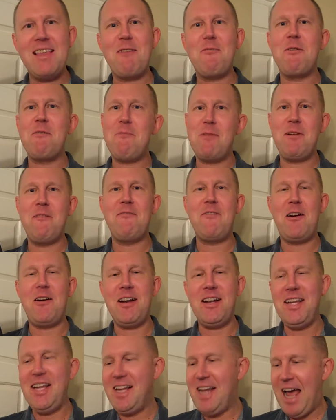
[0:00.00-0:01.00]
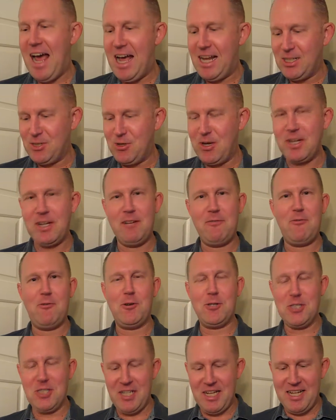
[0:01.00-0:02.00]
that would have been a very neat hat trick.
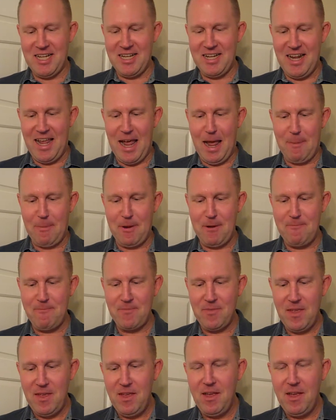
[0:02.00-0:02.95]
Unfortunately, that didn't happen.